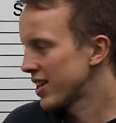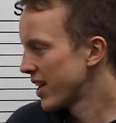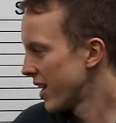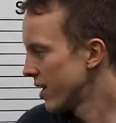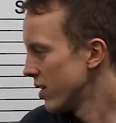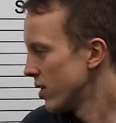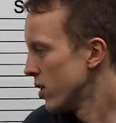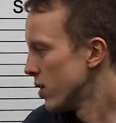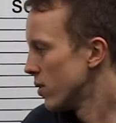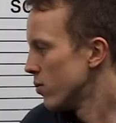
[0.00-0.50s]
I
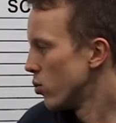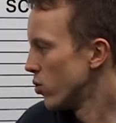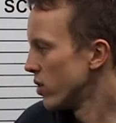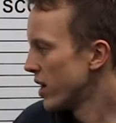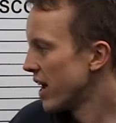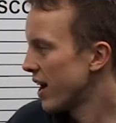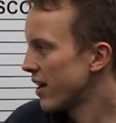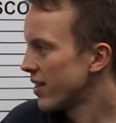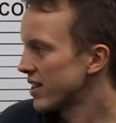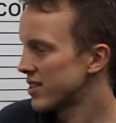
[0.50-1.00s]
can, well
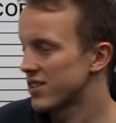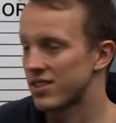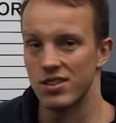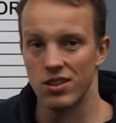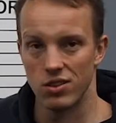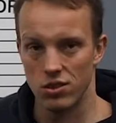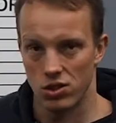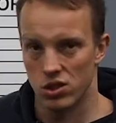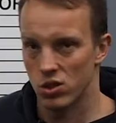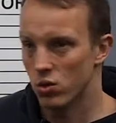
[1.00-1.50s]
now that's
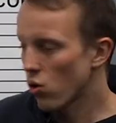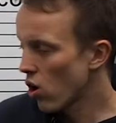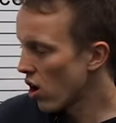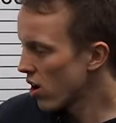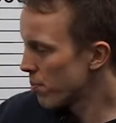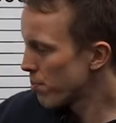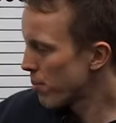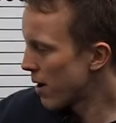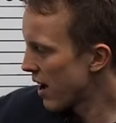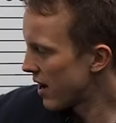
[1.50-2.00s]
still a
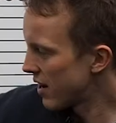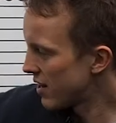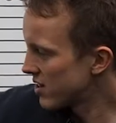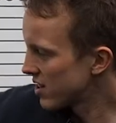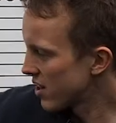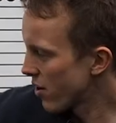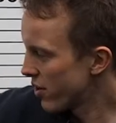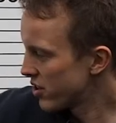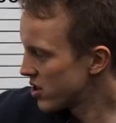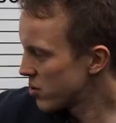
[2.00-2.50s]
squat, but
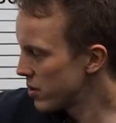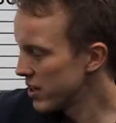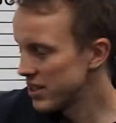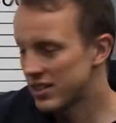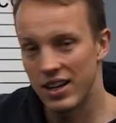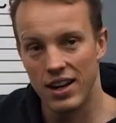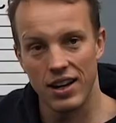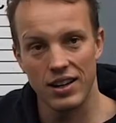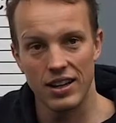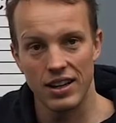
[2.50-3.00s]
it's going to be
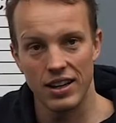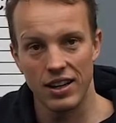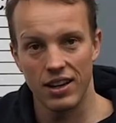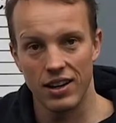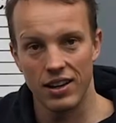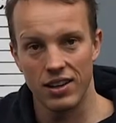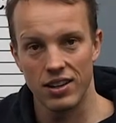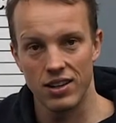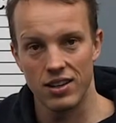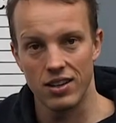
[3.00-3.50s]
down
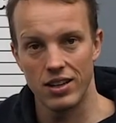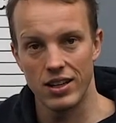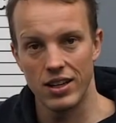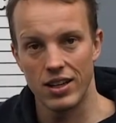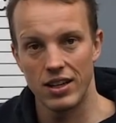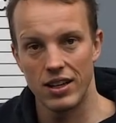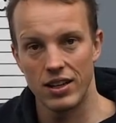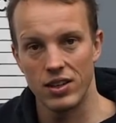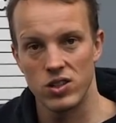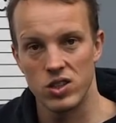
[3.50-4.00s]
here
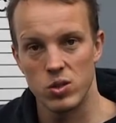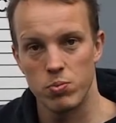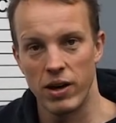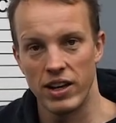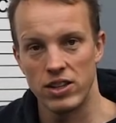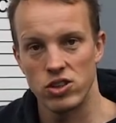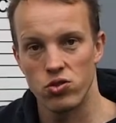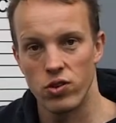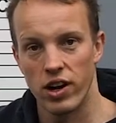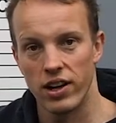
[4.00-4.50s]
near
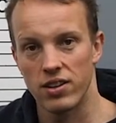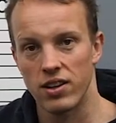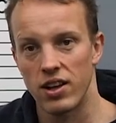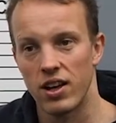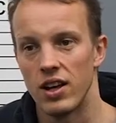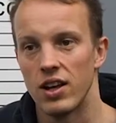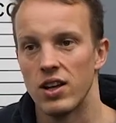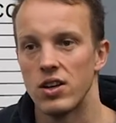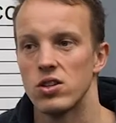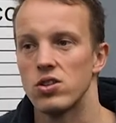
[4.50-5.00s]
speed strength.
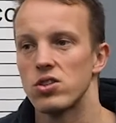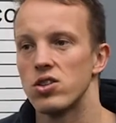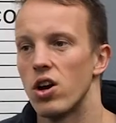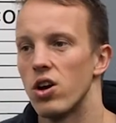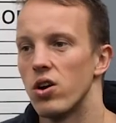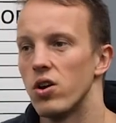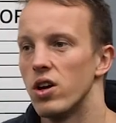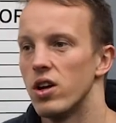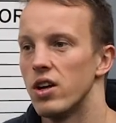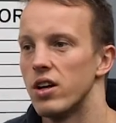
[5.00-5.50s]

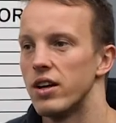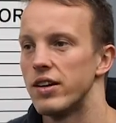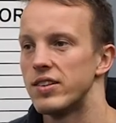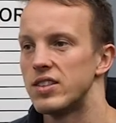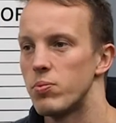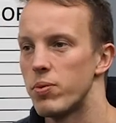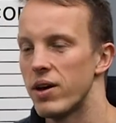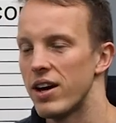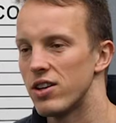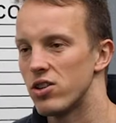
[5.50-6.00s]
So
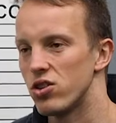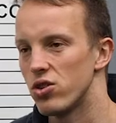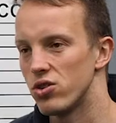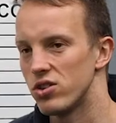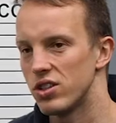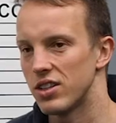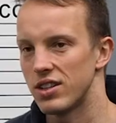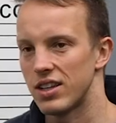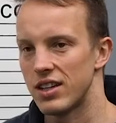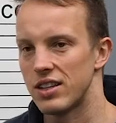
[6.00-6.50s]
it's about
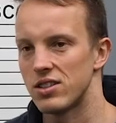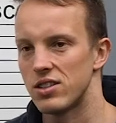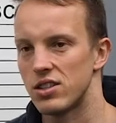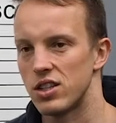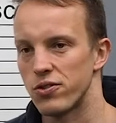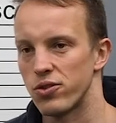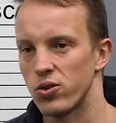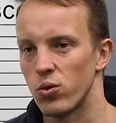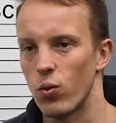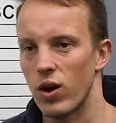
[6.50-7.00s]
using these
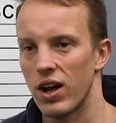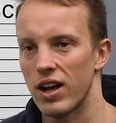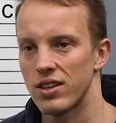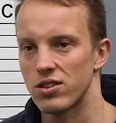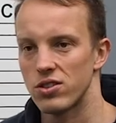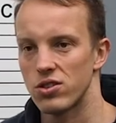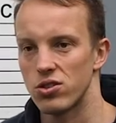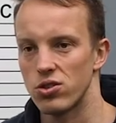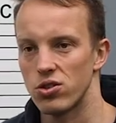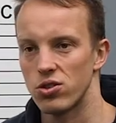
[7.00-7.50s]
different
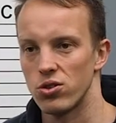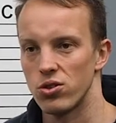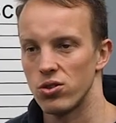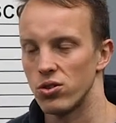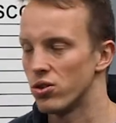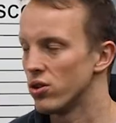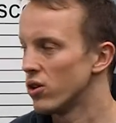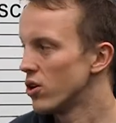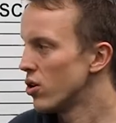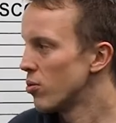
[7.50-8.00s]
ones
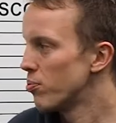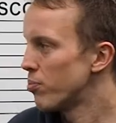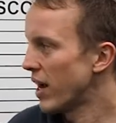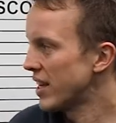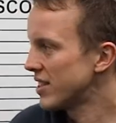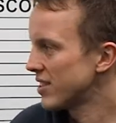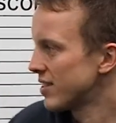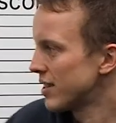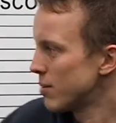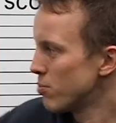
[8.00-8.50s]
to
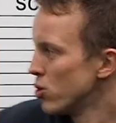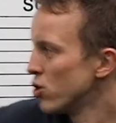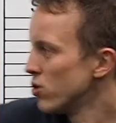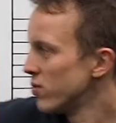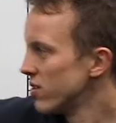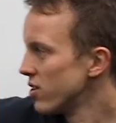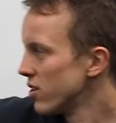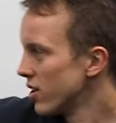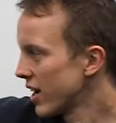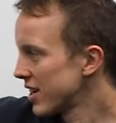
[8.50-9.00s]
basically
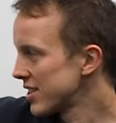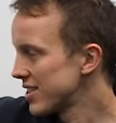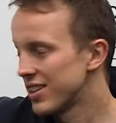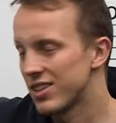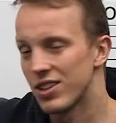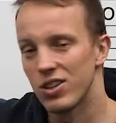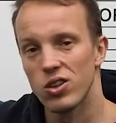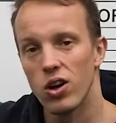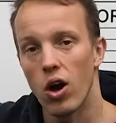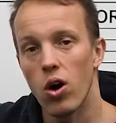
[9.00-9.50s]
move, like I
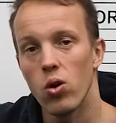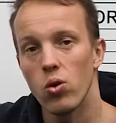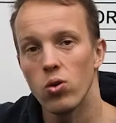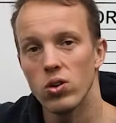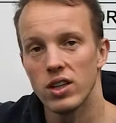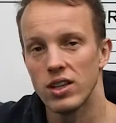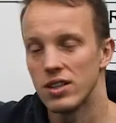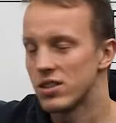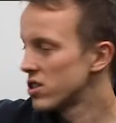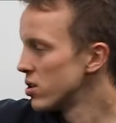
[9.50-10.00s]
said, the
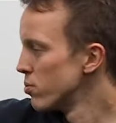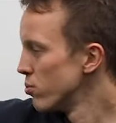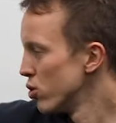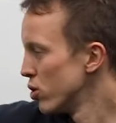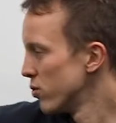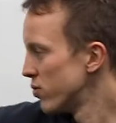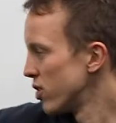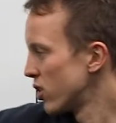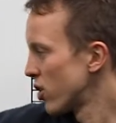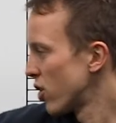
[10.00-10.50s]
goal is to
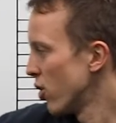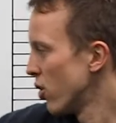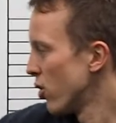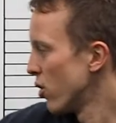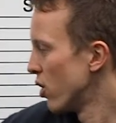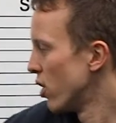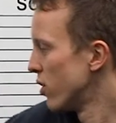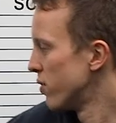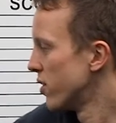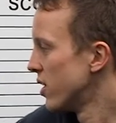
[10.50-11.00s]
move the
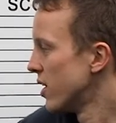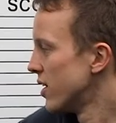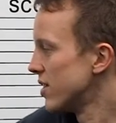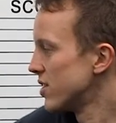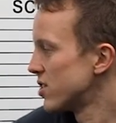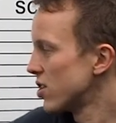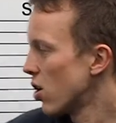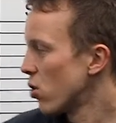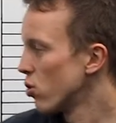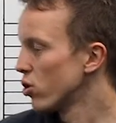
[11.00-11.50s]
curve,
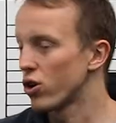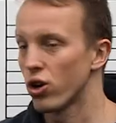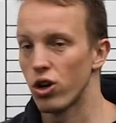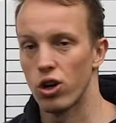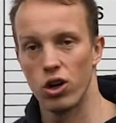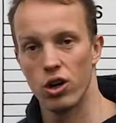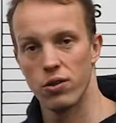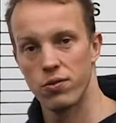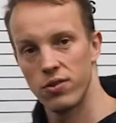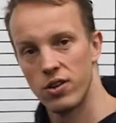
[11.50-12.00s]
this whole
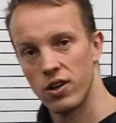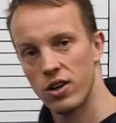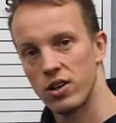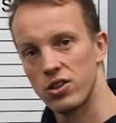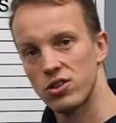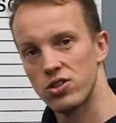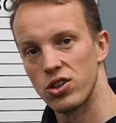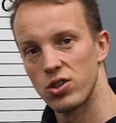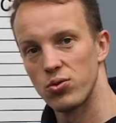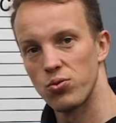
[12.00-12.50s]
curve,
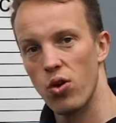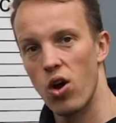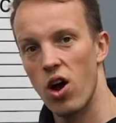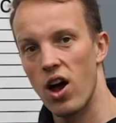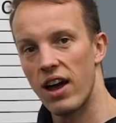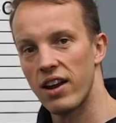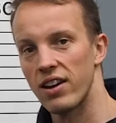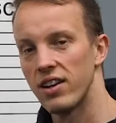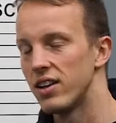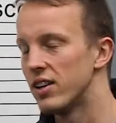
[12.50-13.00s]
to the
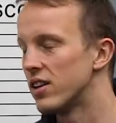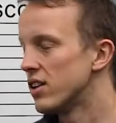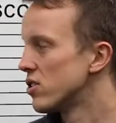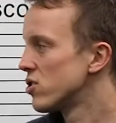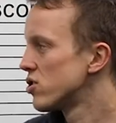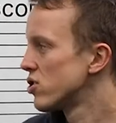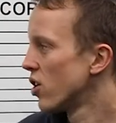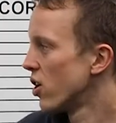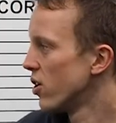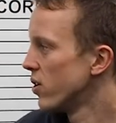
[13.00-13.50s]
right.
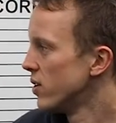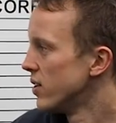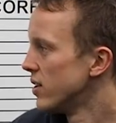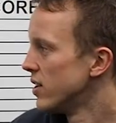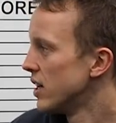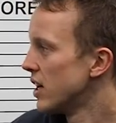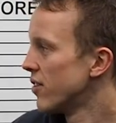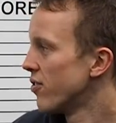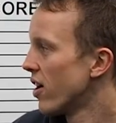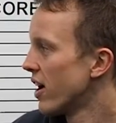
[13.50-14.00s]
So
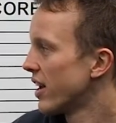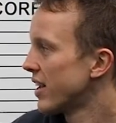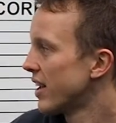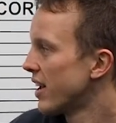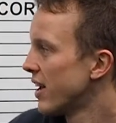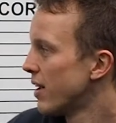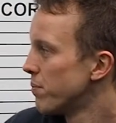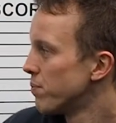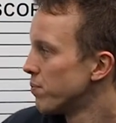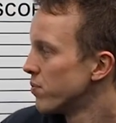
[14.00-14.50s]
if I
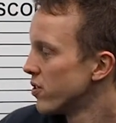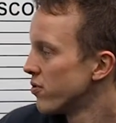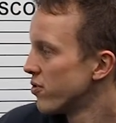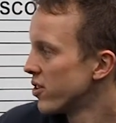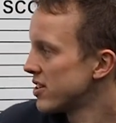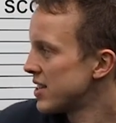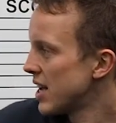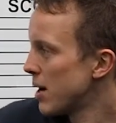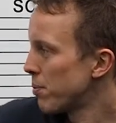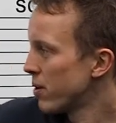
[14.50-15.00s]
get,
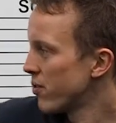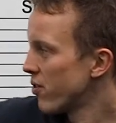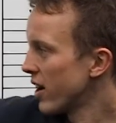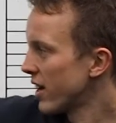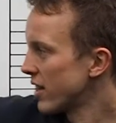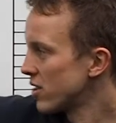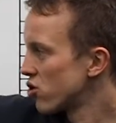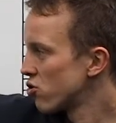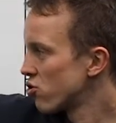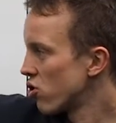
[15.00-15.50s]
for example, if I
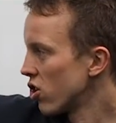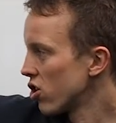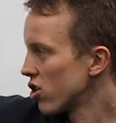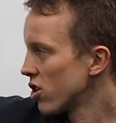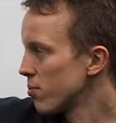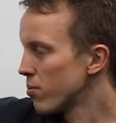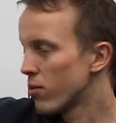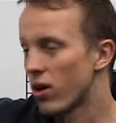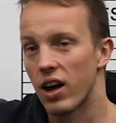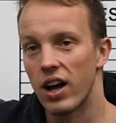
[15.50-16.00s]
get stronger
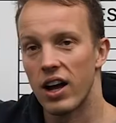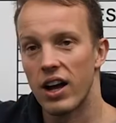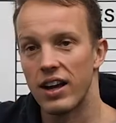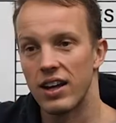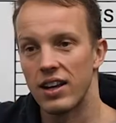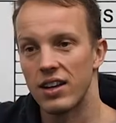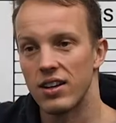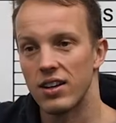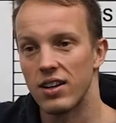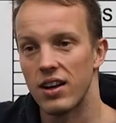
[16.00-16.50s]
at
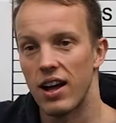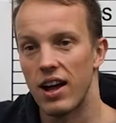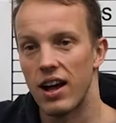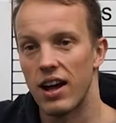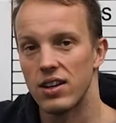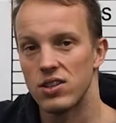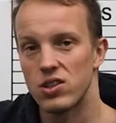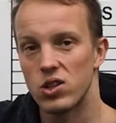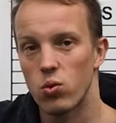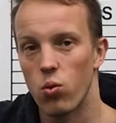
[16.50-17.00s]
my
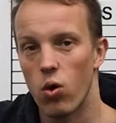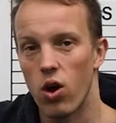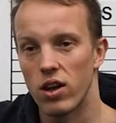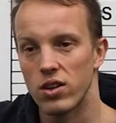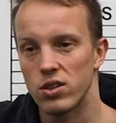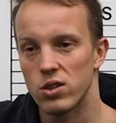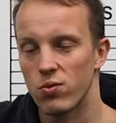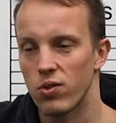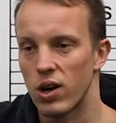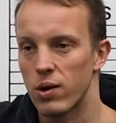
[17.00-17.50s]

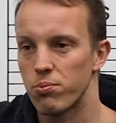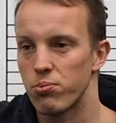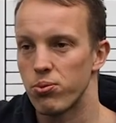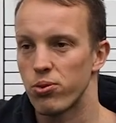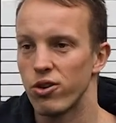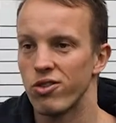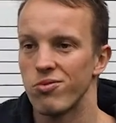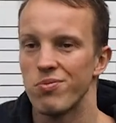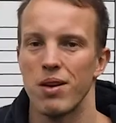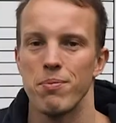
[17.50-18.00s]
squat, so if I
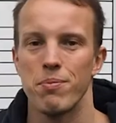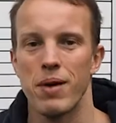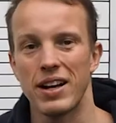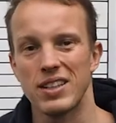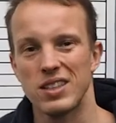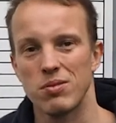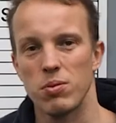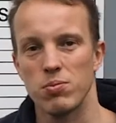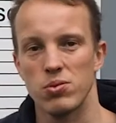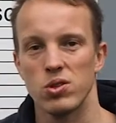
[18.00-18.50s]
improve my
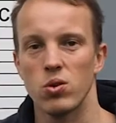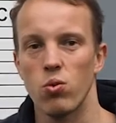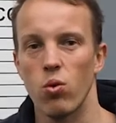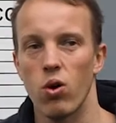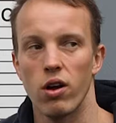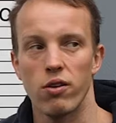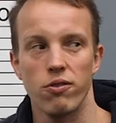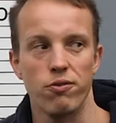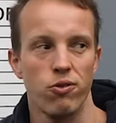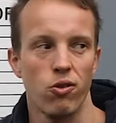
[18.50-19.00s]
maximum
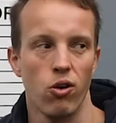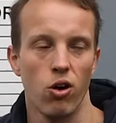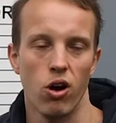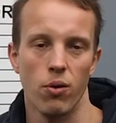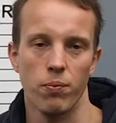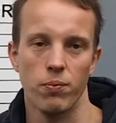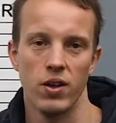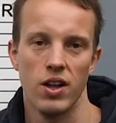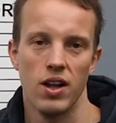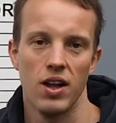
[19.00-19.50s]
squat
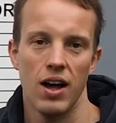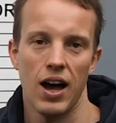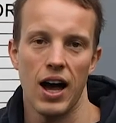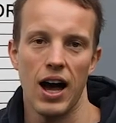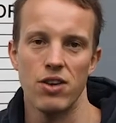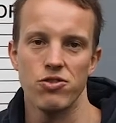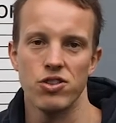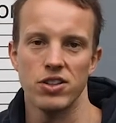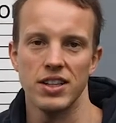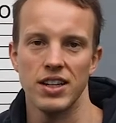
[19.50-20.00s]
from
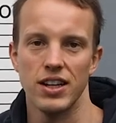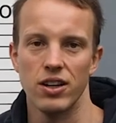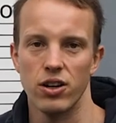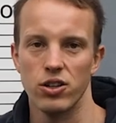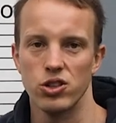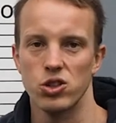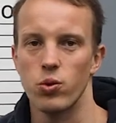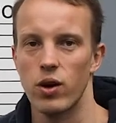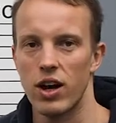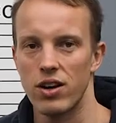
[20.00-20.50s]
100
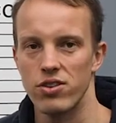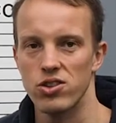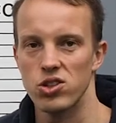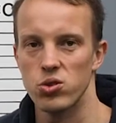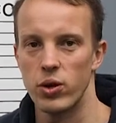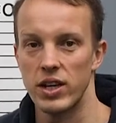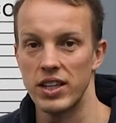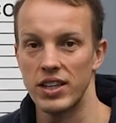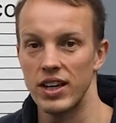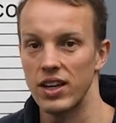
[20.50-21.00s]
kilos to
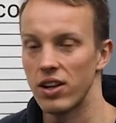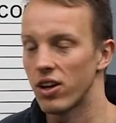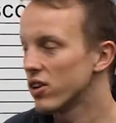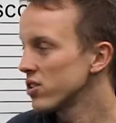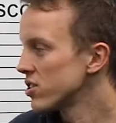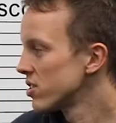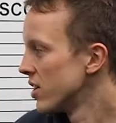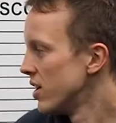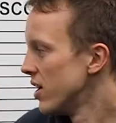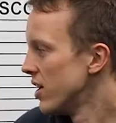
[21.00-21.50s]
120
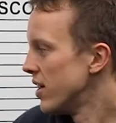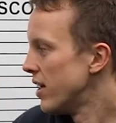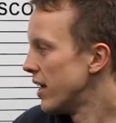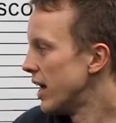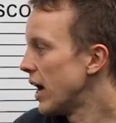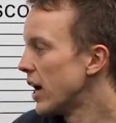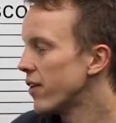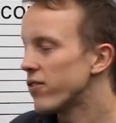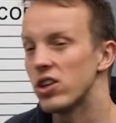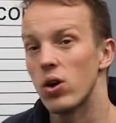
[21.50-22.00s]
kilos,
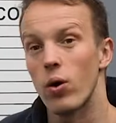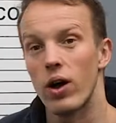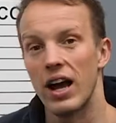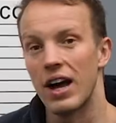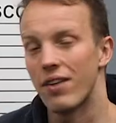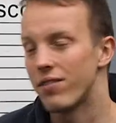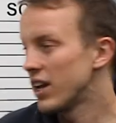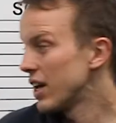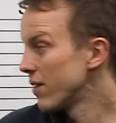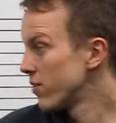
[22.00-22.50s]
even though I
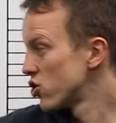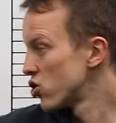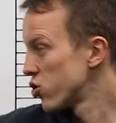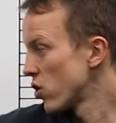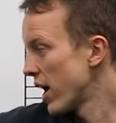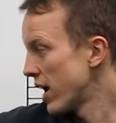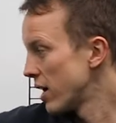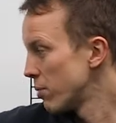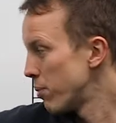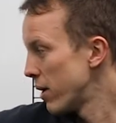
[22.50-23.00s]
haven't even
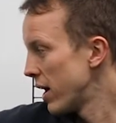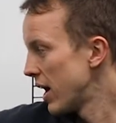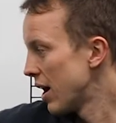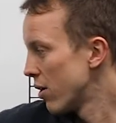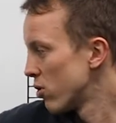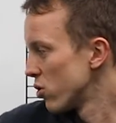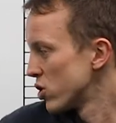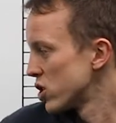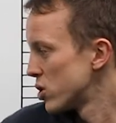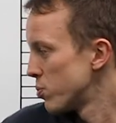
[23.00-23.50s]
trained
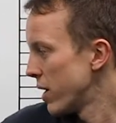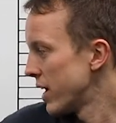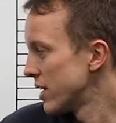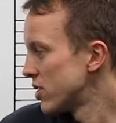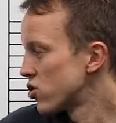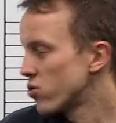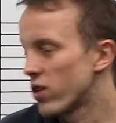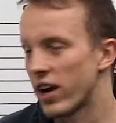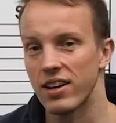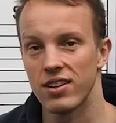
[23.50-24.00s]
power or speed
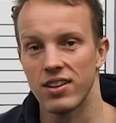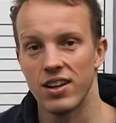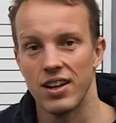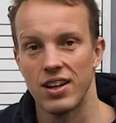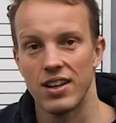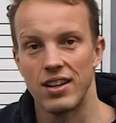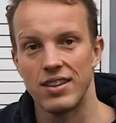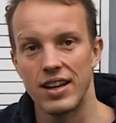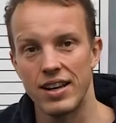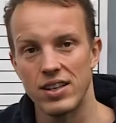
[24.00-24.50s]
strength,
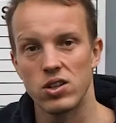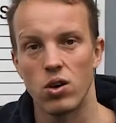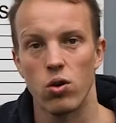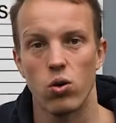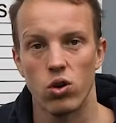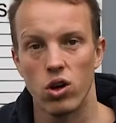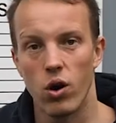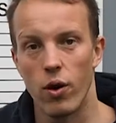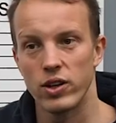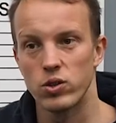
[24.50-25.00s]
these are
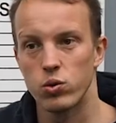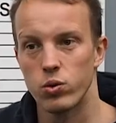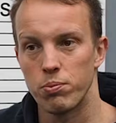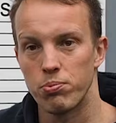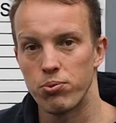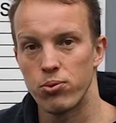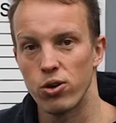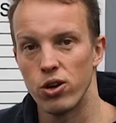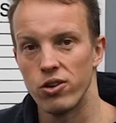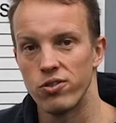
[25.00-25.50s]
all going to
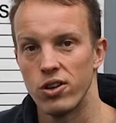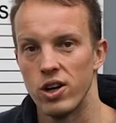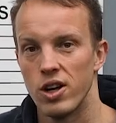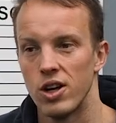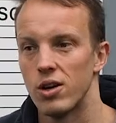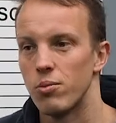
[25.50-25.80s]
improve.